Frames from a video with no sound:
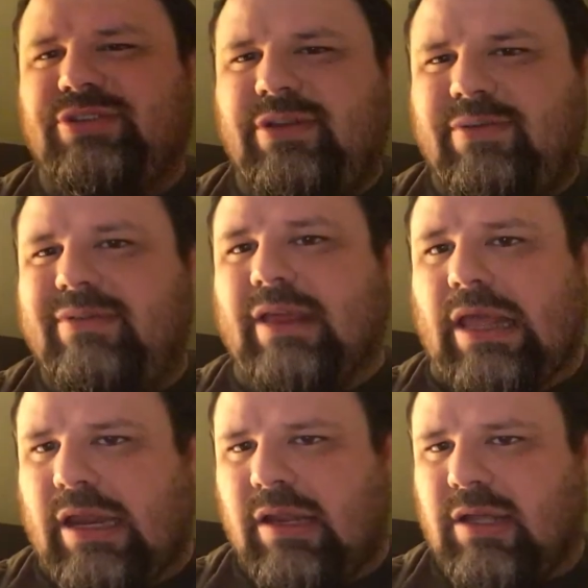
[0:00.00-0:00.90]
you
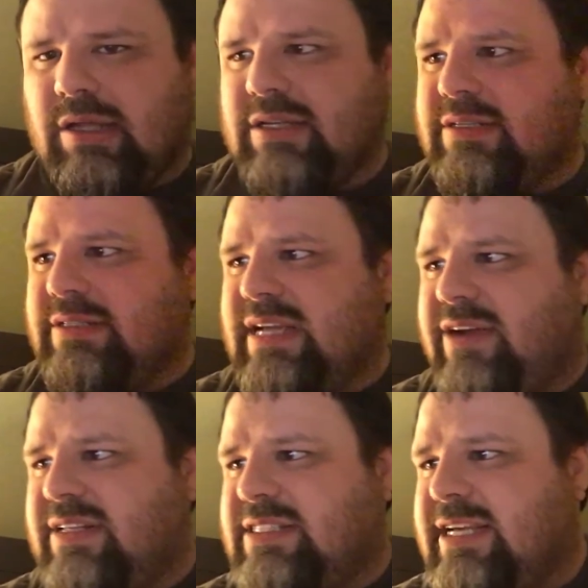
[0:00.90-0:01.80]
did,
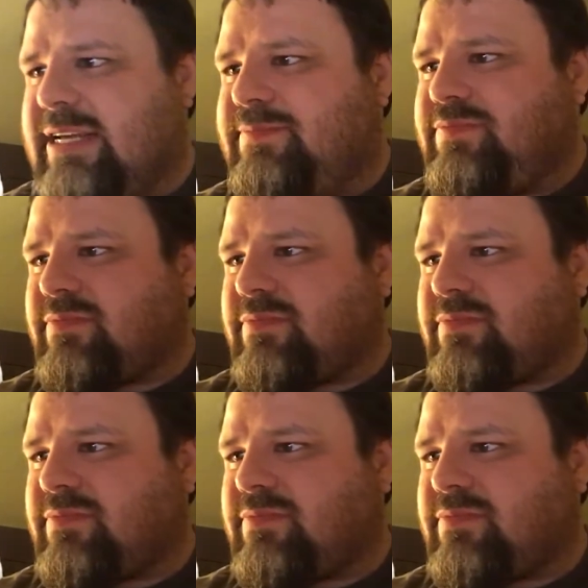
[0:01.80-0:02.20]
Terran said.